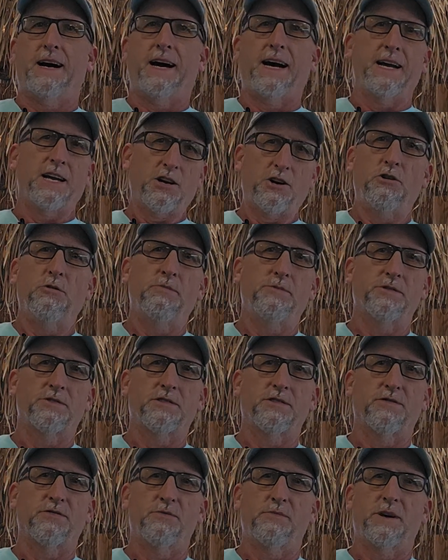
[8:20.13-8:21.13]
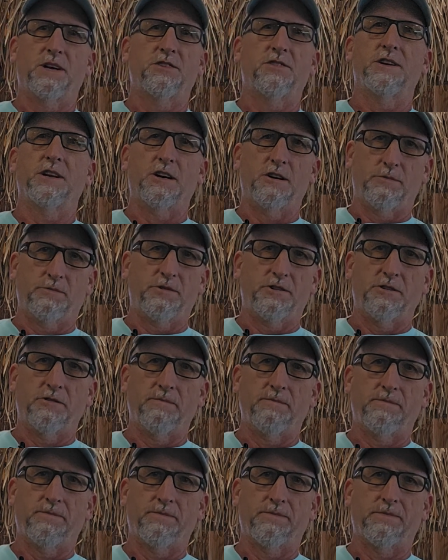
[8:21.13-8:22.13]
I hope this information helped
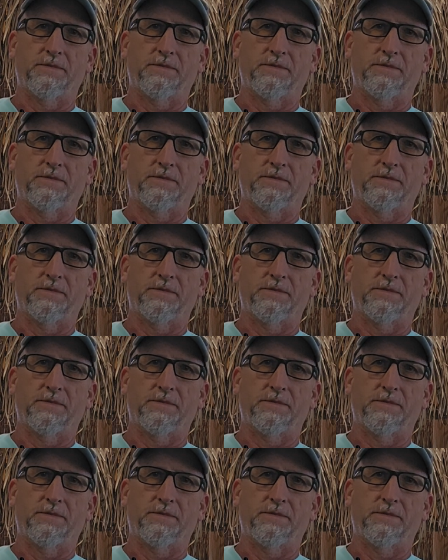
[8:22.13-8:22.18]
you.